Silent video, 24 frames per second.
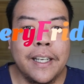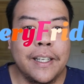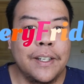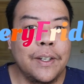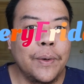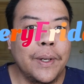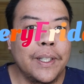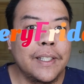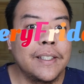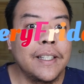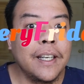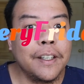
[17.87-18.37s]
I
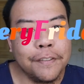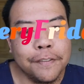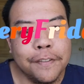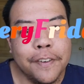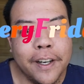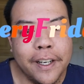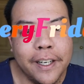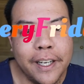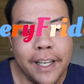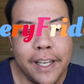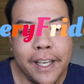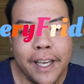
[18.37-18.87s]
know it's not
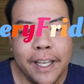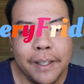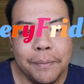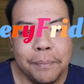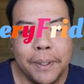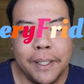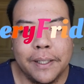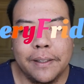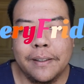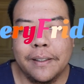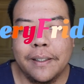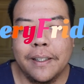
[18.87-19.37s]
Friday
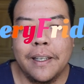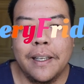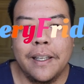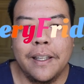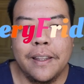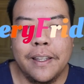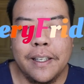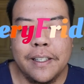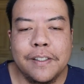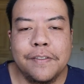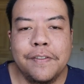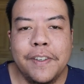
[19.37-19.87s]
yet but
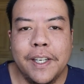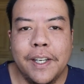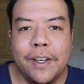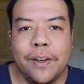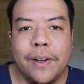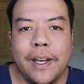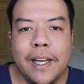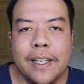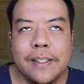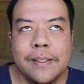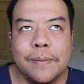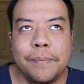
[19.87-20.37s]
this
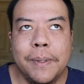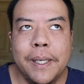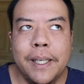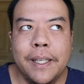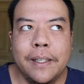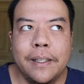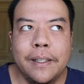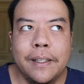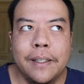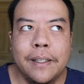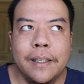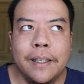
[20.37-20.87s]
video has
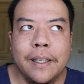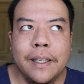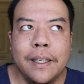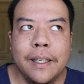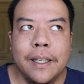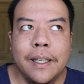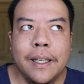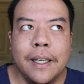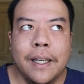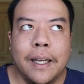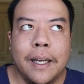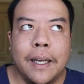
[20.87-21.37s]
been
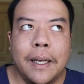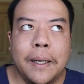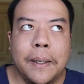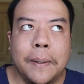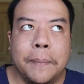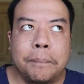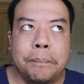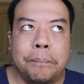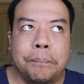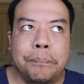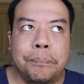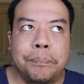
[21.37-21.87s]

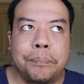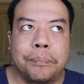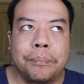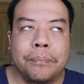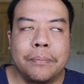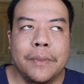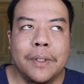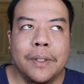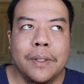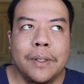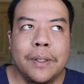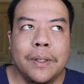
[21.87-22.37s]
um,